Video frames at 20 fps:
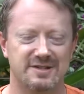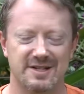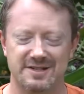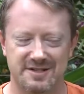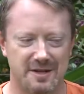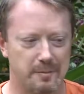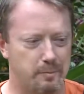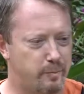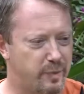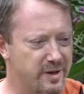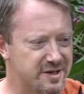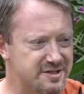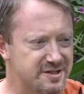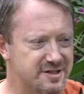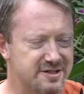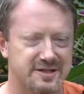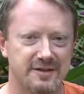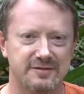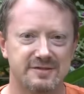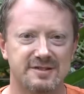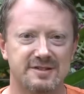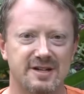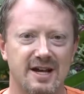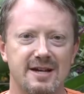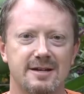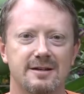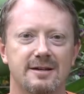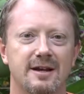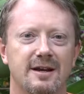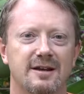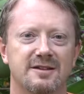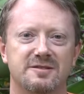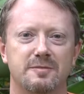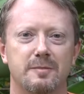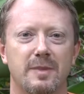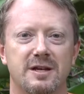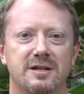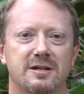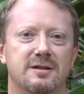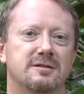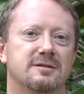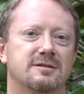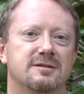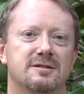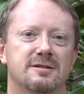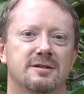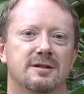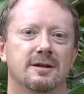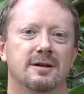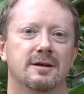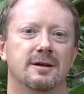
That's the business of Satan and his minions.